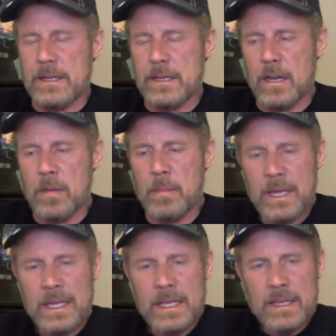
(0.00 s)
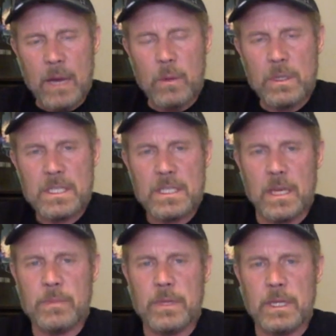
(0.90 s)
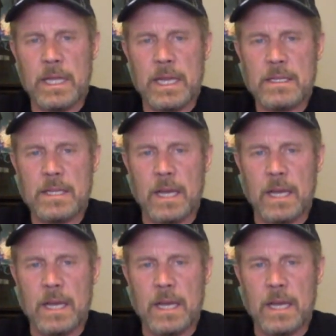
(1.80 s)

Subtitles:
That was something that